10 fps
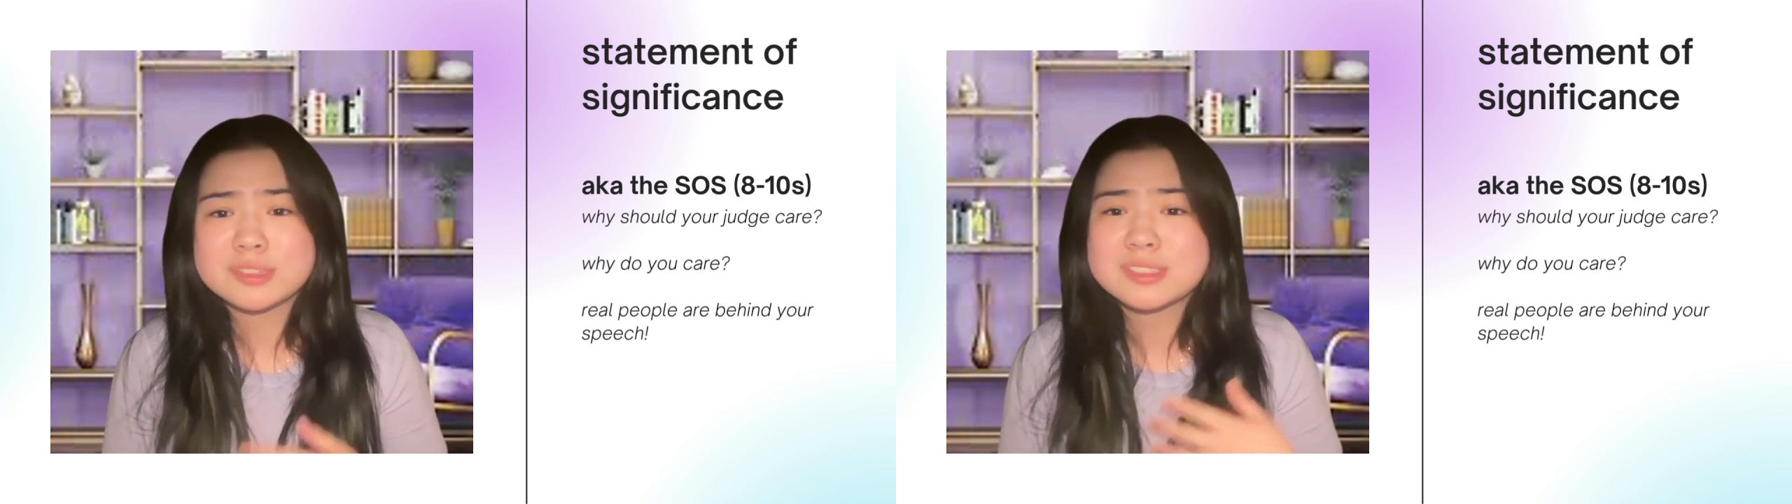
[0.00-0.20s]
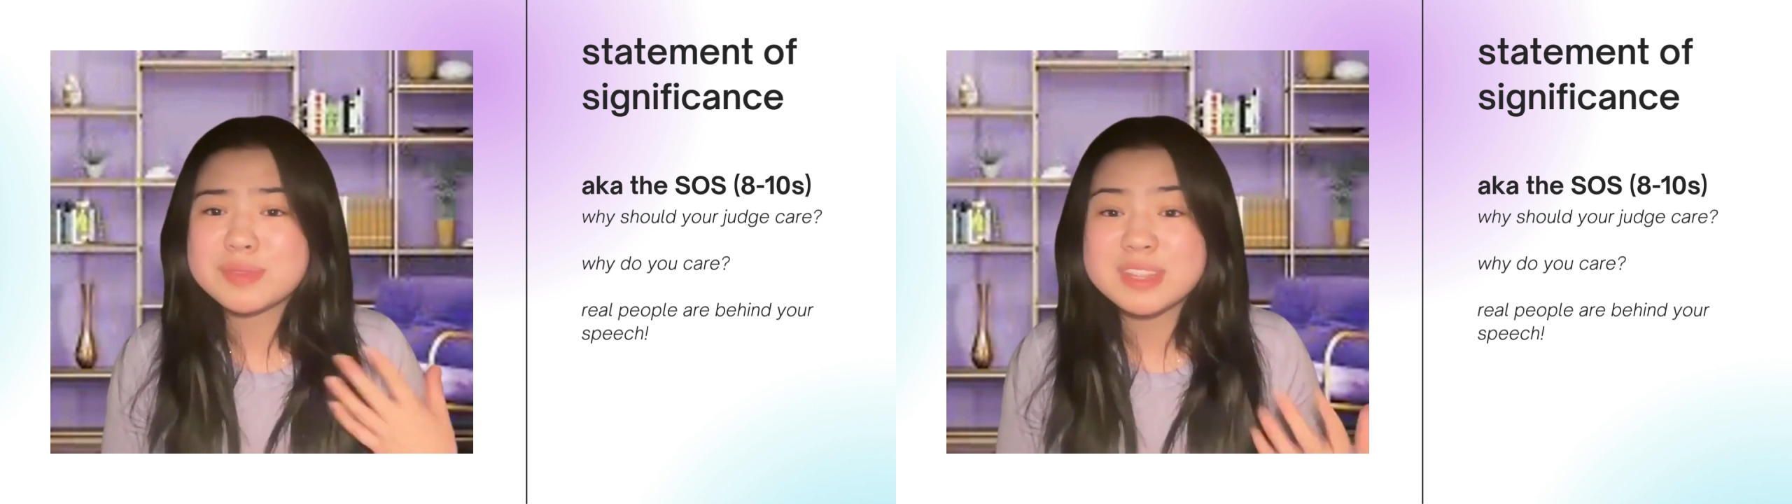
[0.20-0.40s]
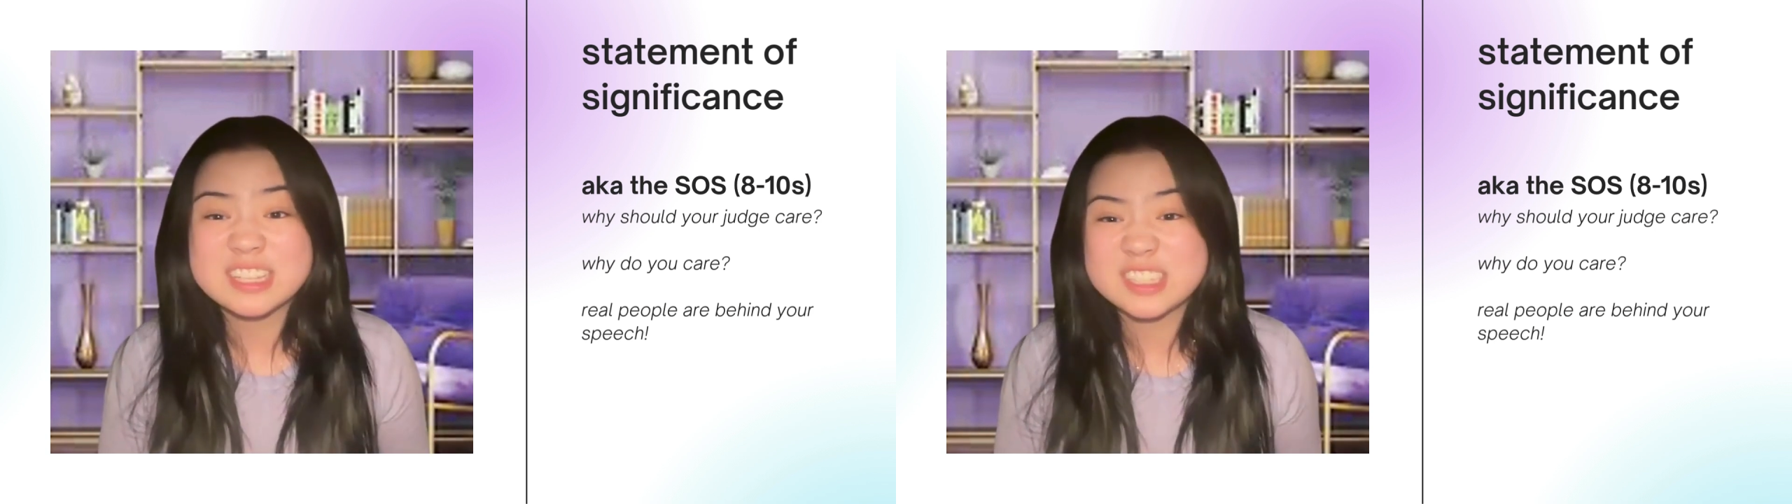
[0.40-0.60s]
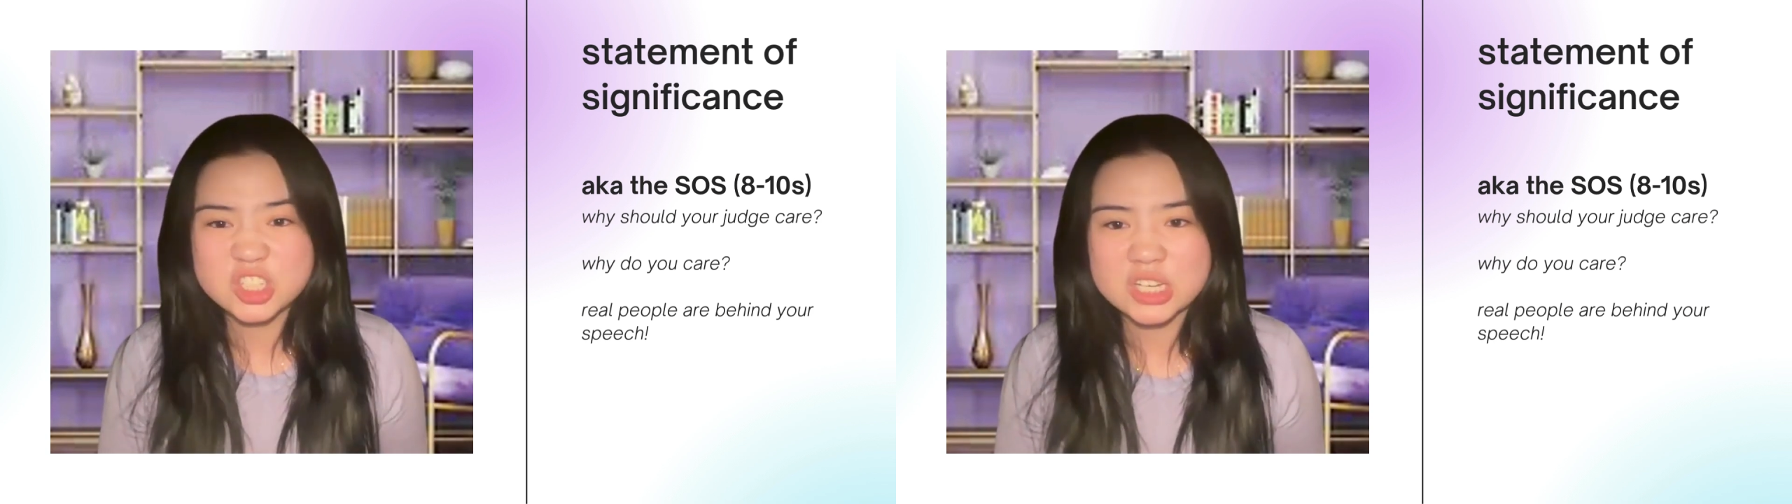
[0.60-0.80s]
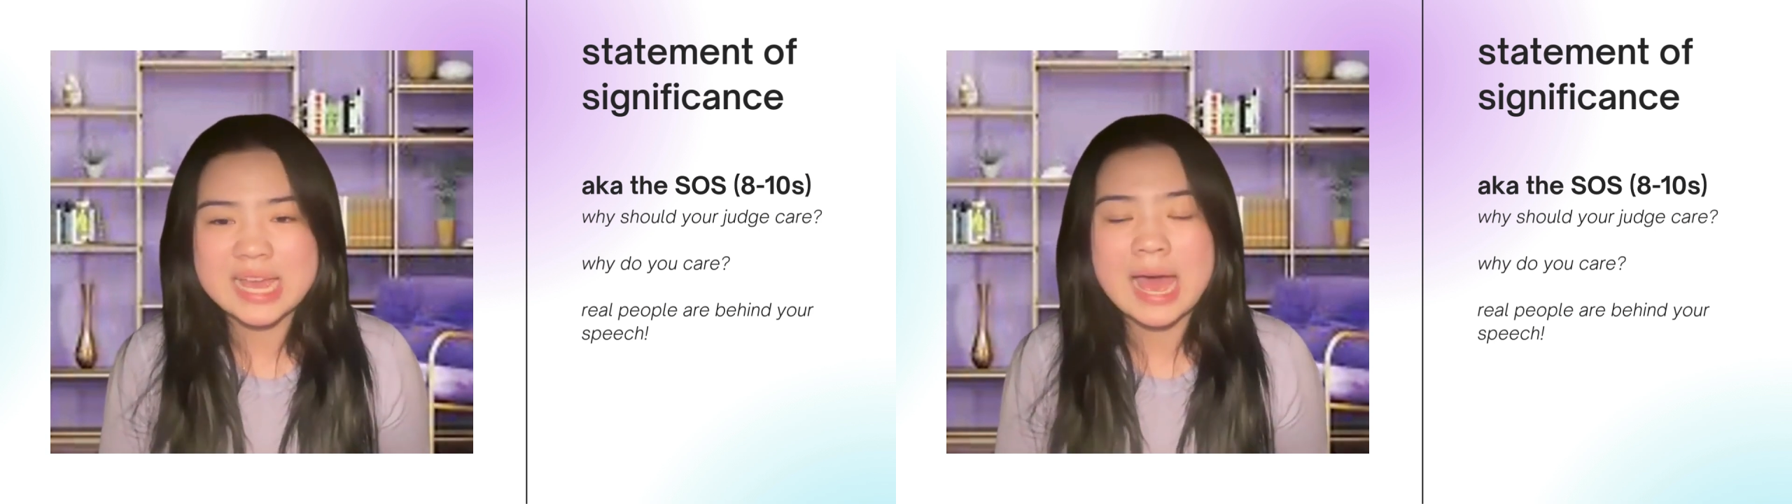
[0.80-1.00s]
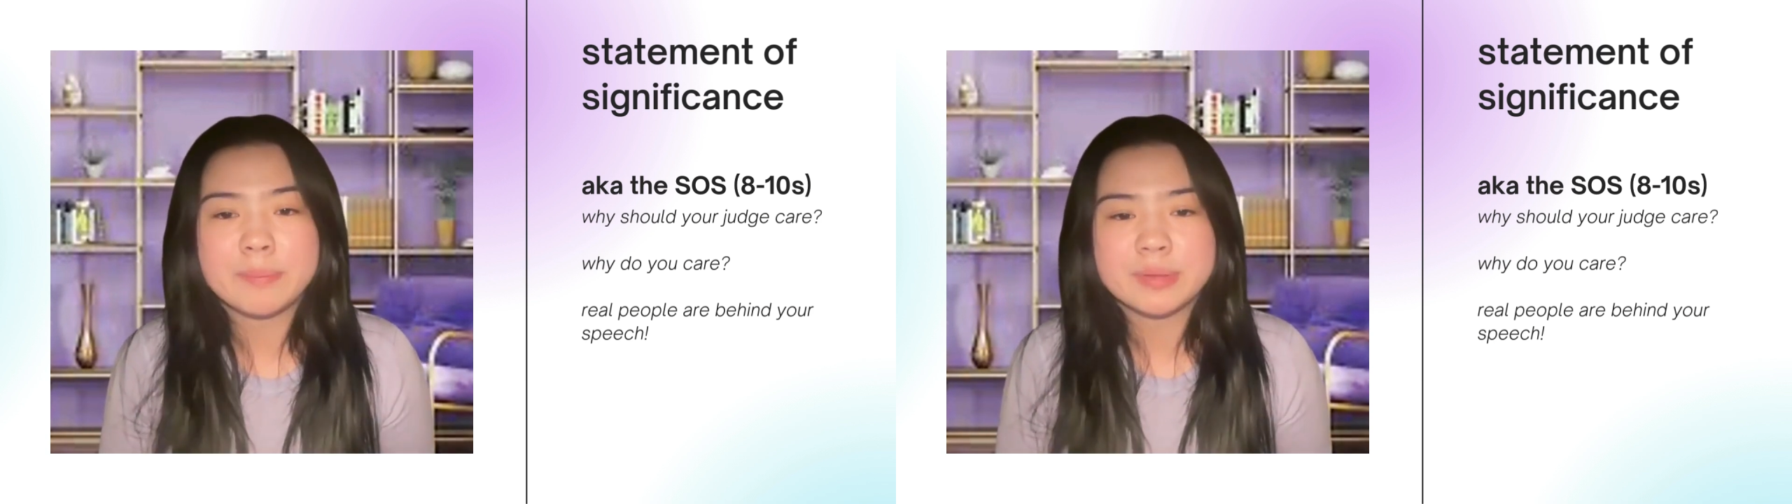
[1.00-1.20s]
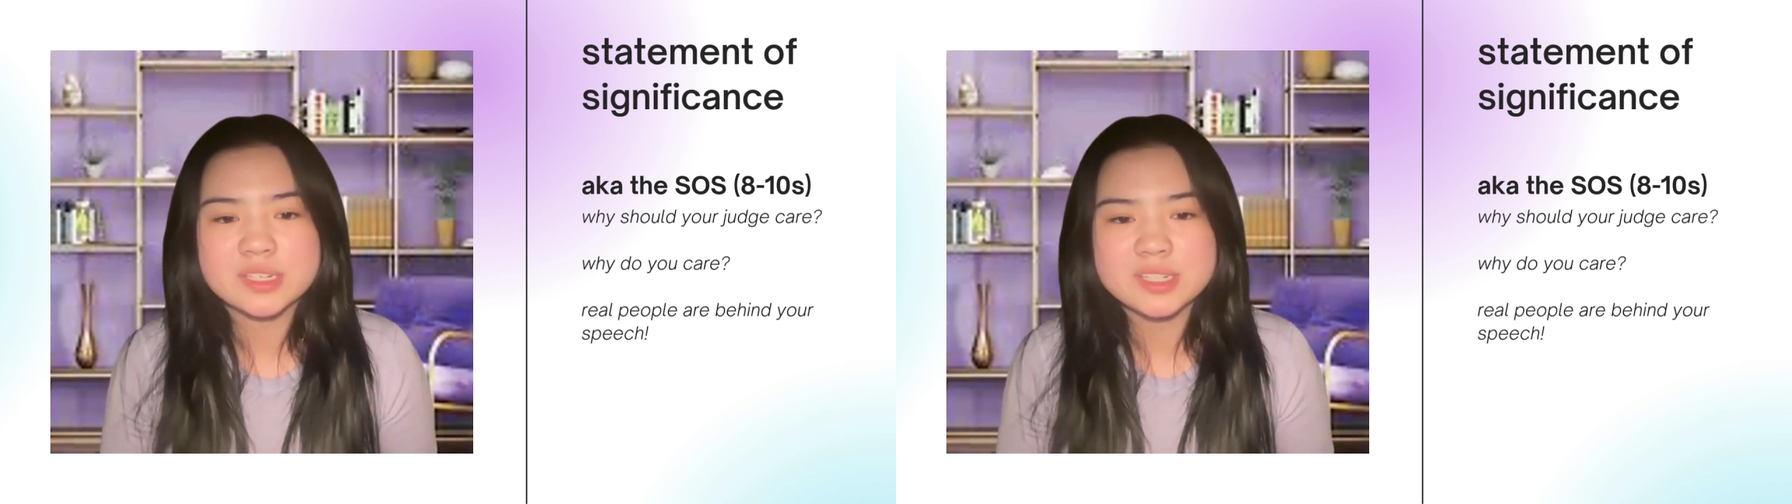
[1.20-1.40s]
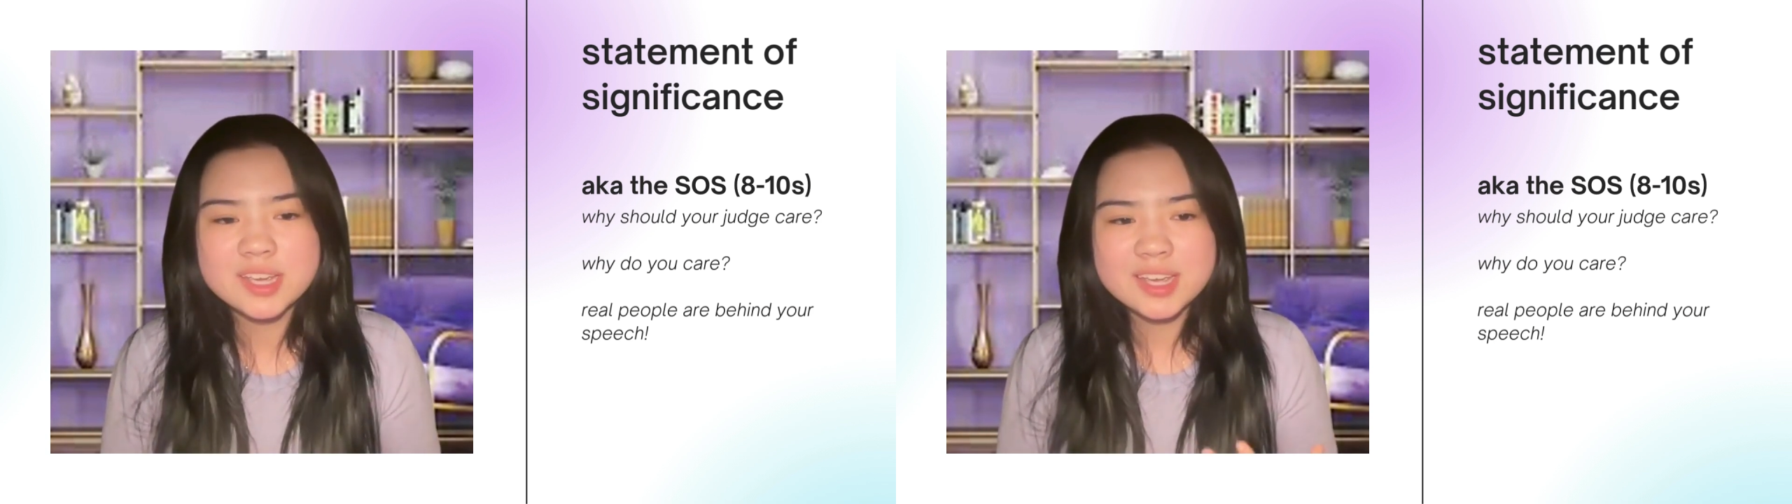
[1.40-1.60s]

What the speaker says: something that's just happened.